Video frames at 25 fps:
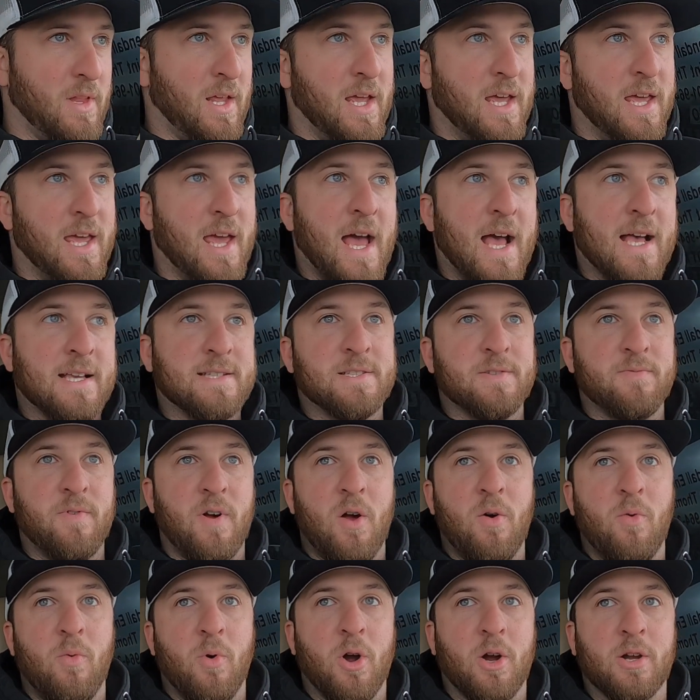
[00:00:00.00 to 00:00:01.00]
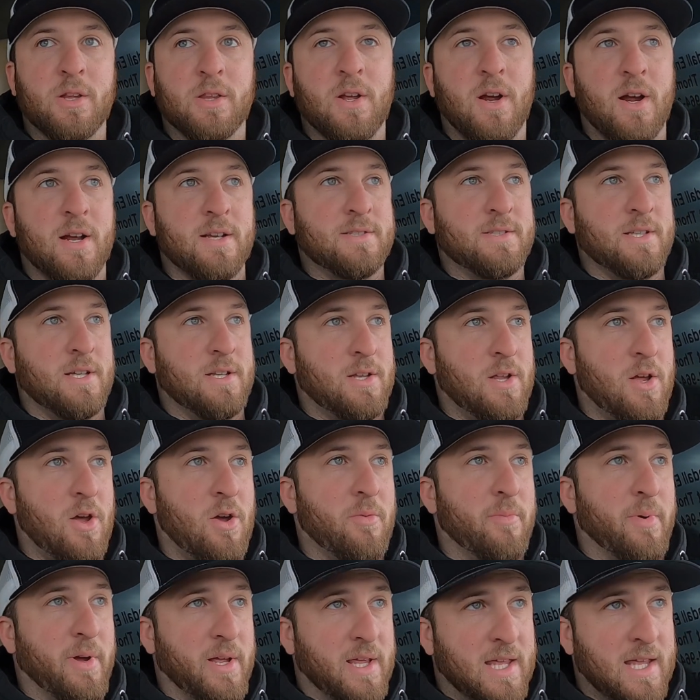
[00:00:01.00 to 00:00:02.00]
He asked if I worked there. I said
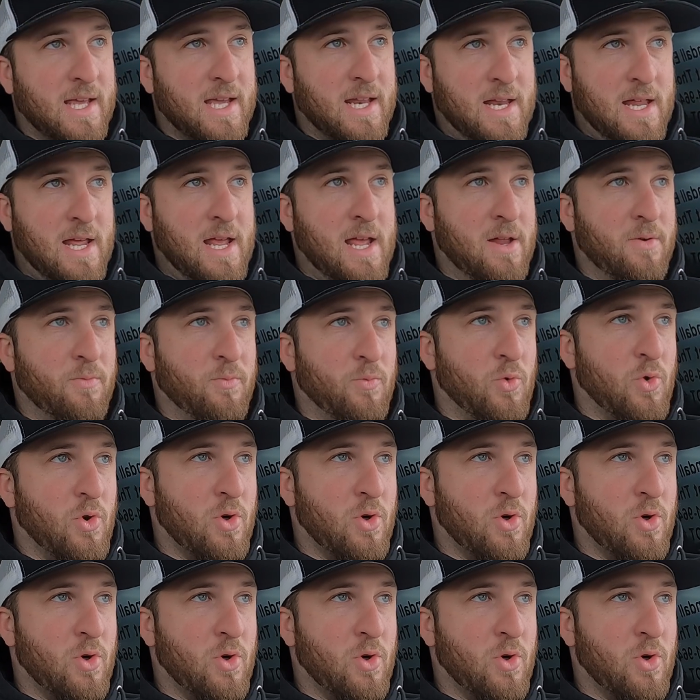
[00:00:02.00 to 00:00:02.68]
no, but get in.